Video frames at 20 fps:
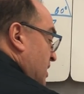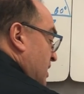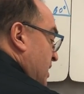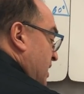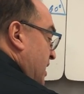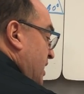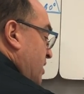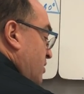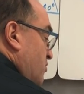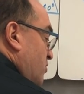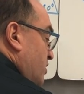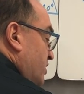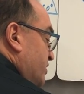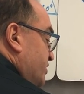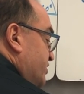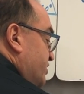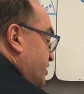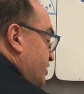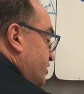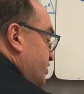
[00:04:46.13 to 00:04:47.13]

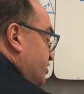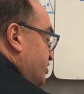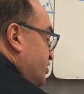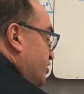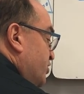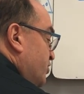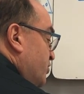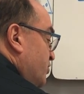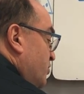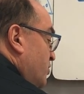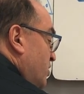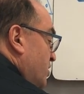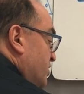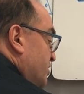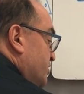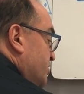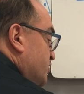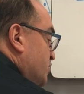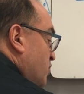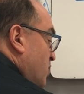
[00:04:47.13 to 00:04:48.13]
equals 2
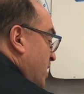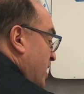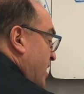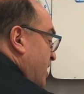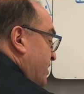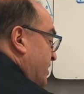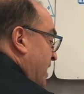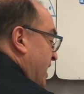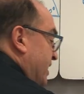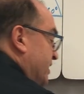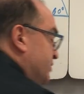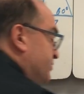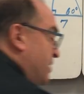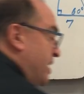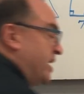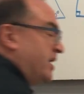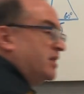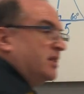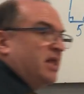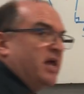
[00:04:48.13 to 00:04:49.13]
squared. That is
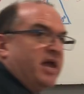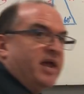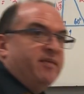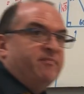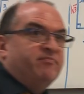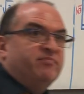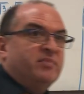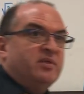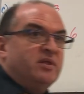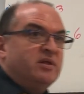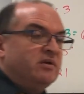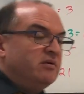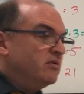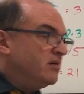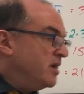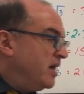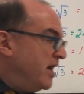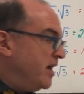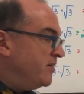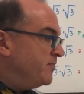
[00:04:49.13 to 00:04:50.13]
my claim,
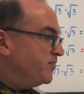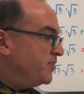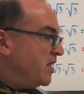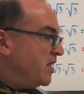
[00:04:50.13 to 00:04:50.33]
okay?